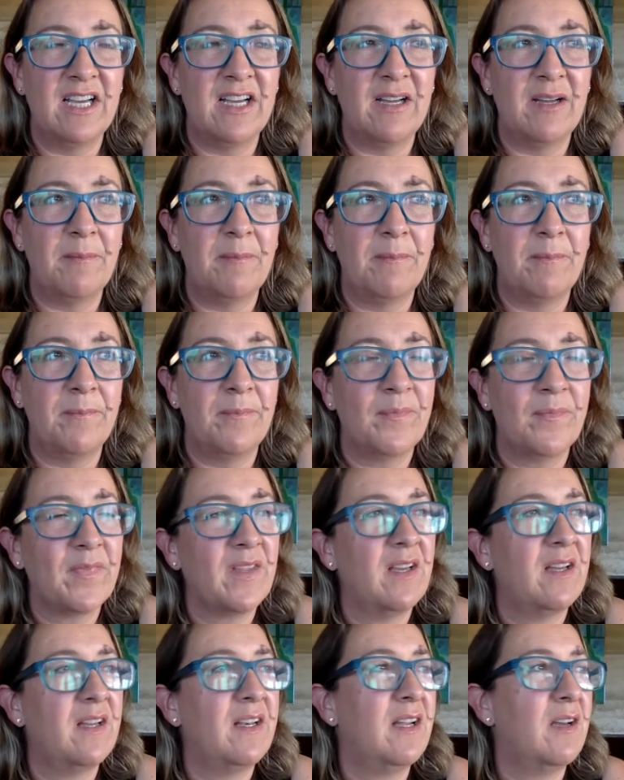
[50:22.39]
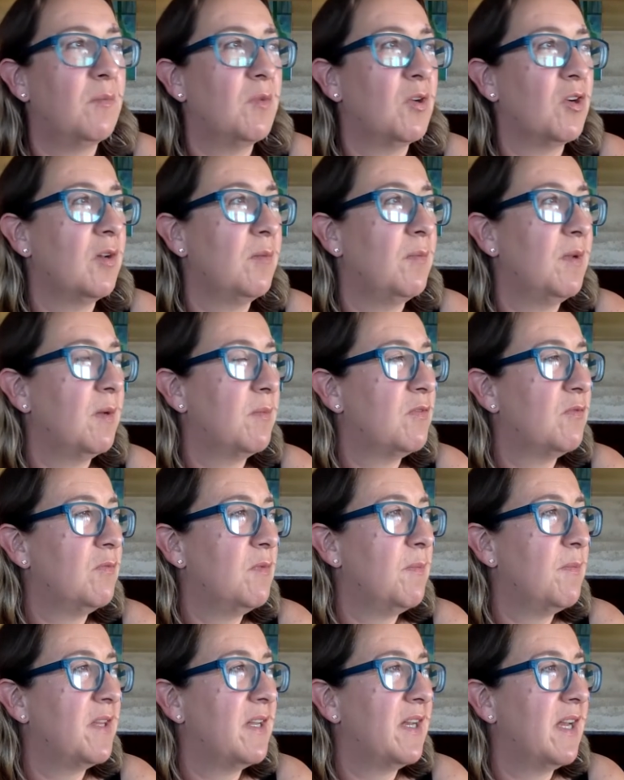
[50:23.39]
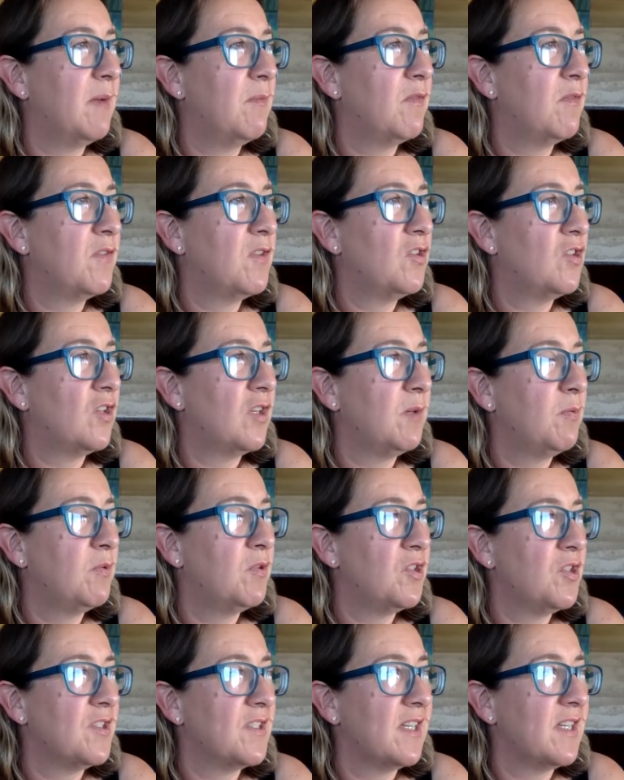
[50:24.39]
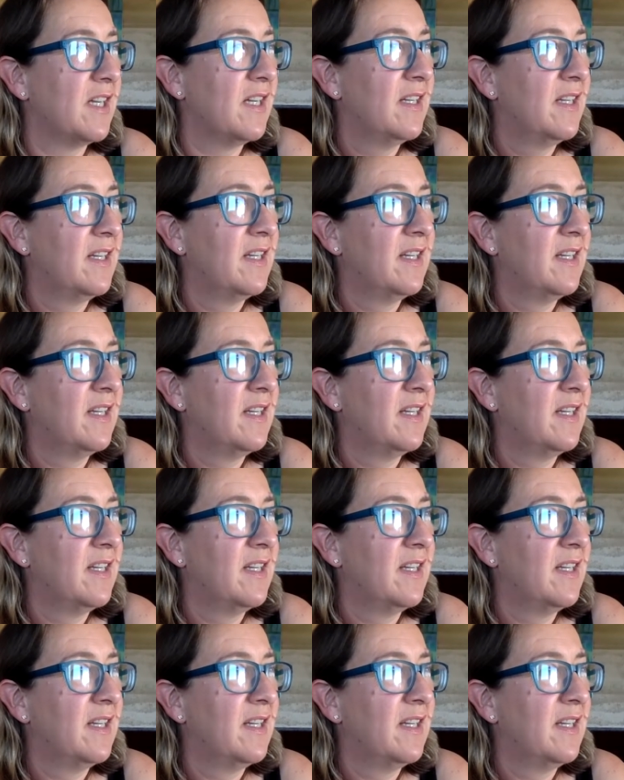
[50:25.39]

and now I'm not going to be able to remember the name of the jolly producer.